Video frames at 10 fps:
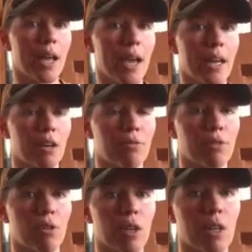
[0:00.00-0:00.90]
and are
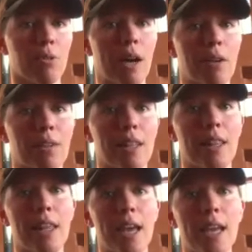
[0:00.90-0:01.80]
floating around,
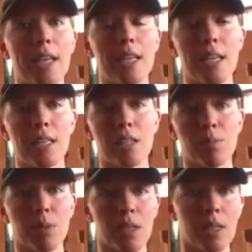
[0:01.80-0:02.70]
and they need
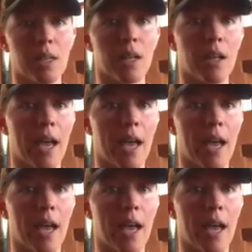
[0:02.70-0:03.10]
to